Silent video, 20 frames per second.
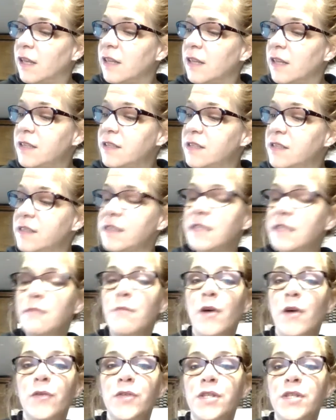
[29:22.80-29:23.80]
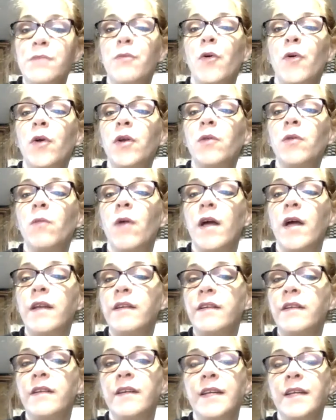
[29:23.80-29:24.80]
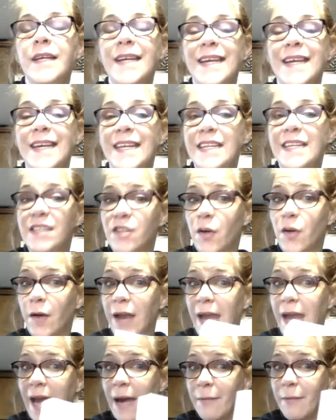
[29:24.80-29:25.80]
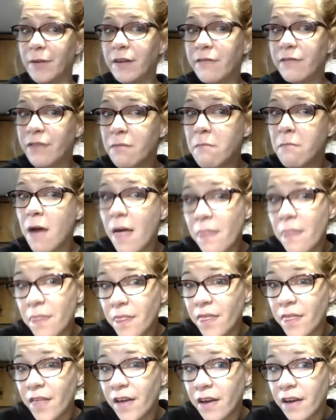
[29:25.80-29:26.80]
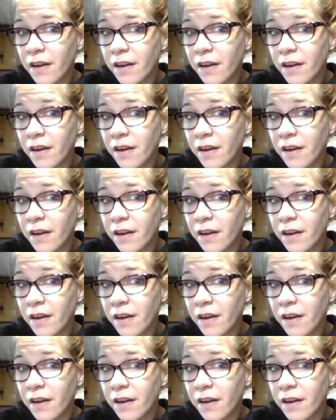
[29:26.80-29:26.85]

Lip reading: This is the most important one. It is our habit of the month.